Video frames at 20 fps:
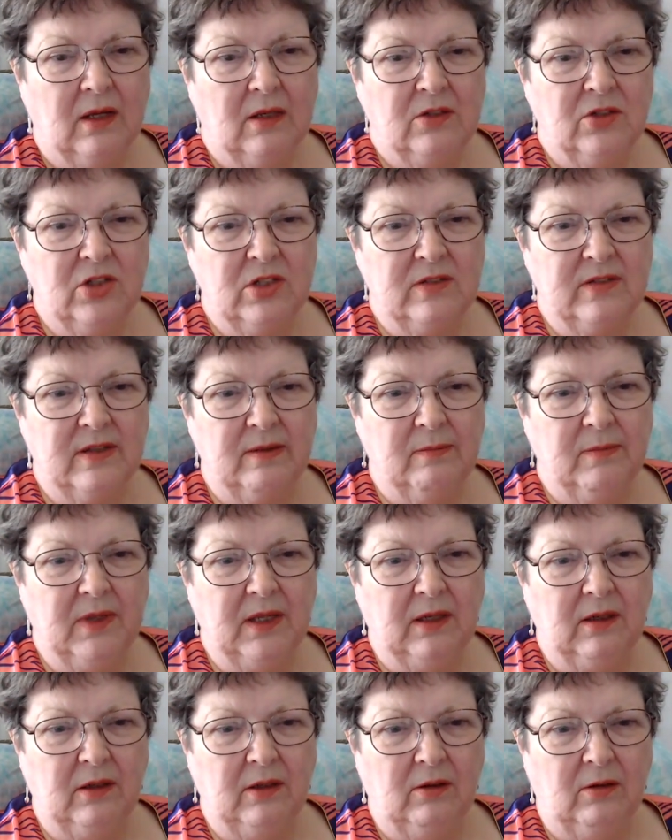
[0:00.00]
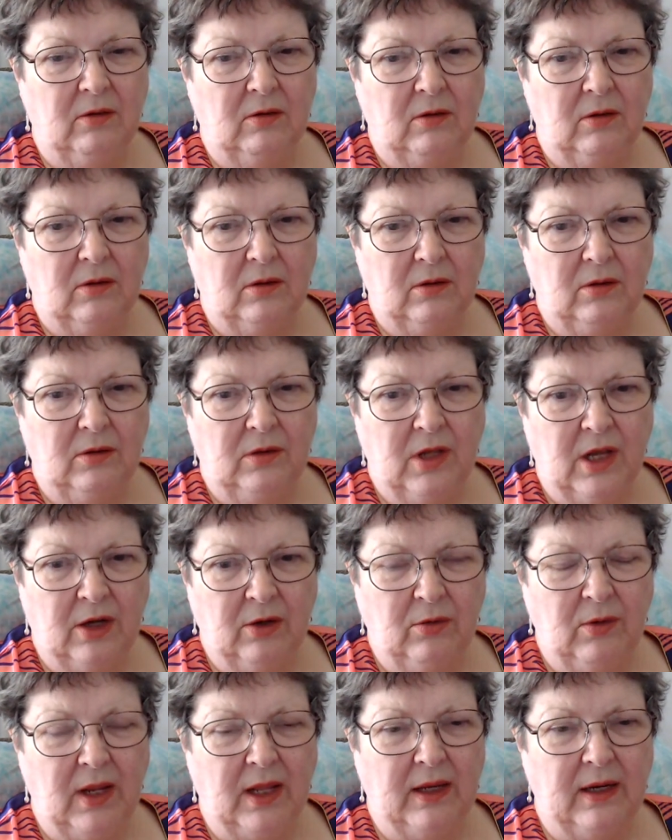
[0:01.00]
She sent me a little
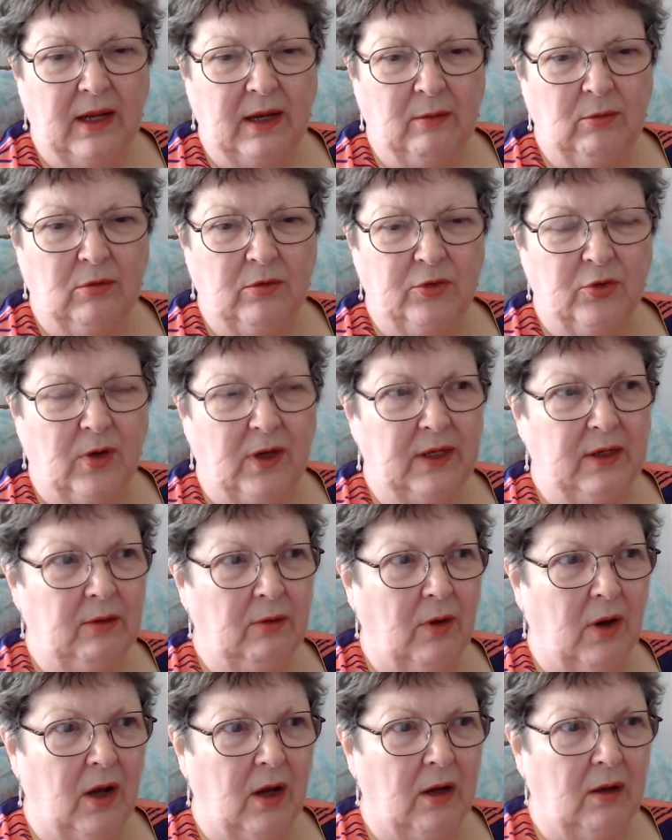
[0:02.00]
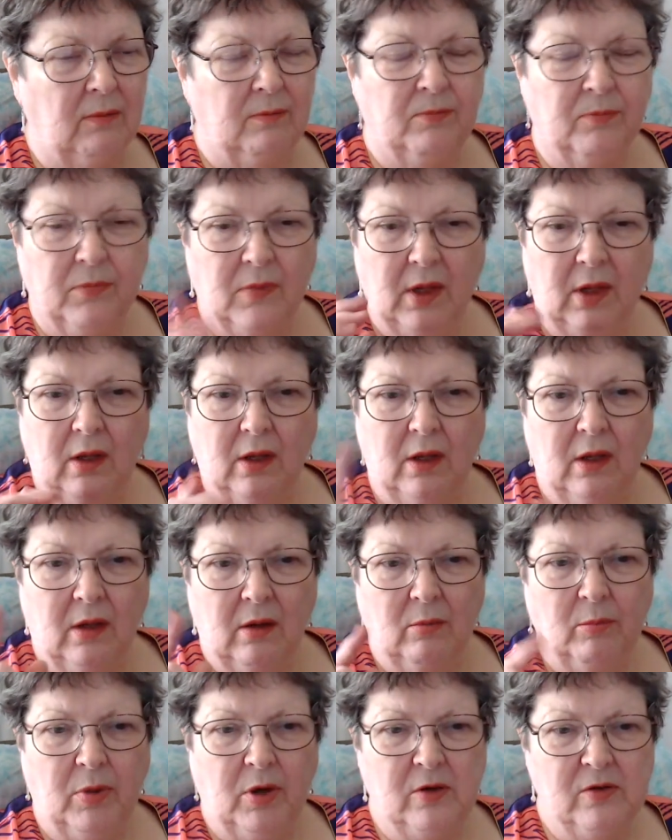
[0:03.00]
note, and I will try to uh,
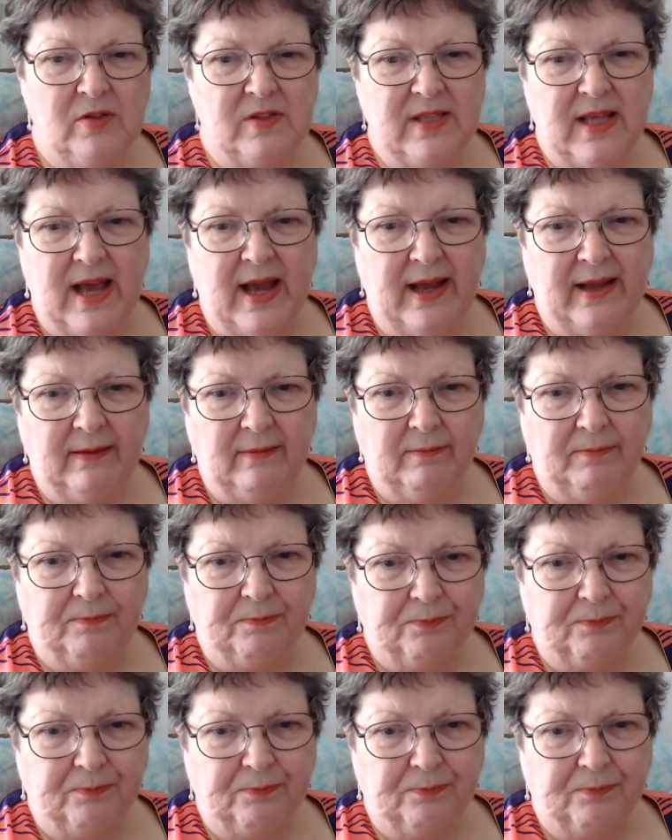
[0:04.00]
post that.